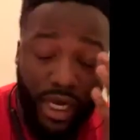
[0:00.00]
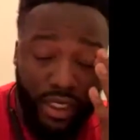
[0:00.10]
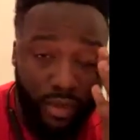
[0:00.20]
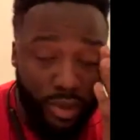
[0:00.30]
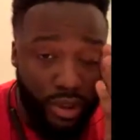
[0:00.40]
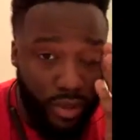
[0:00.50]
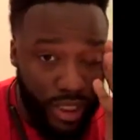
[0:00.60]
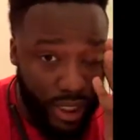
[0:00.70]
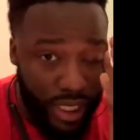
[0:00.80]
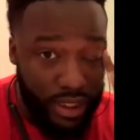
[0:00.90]
When you got the number
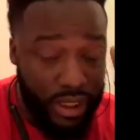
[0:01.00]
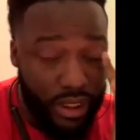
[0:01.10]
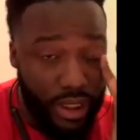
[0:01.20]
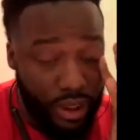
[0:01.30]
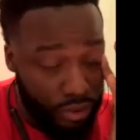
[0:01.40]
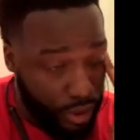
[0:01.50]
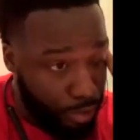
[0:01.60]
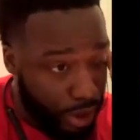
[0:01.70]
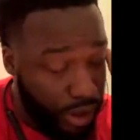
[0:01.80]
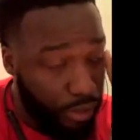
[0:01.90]
2, that's easy decision.
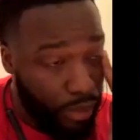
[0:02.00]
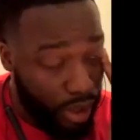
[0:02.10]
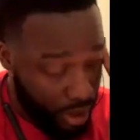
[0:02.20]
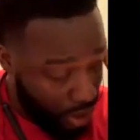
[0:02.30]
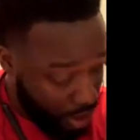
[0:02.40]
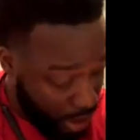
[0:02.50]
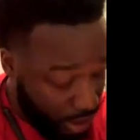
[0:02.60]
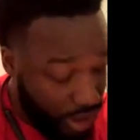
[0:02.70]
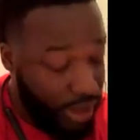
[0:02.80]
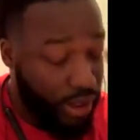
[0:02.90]
You just pick that one
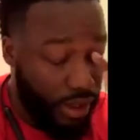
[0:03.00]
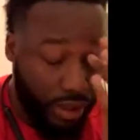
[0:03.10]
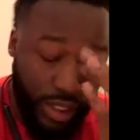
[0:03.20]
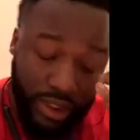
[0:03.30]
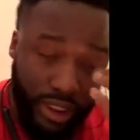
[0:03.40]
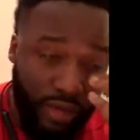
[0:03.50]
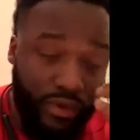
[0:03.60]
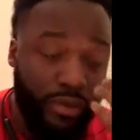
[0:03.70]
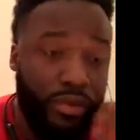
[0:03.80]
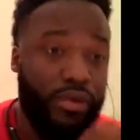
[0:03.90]
that's
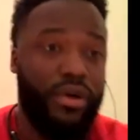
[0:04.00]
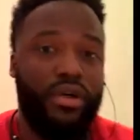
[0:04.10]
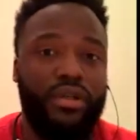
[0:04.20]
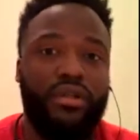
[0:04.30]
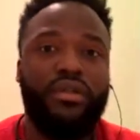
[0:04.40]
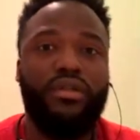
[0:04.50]
left on the board.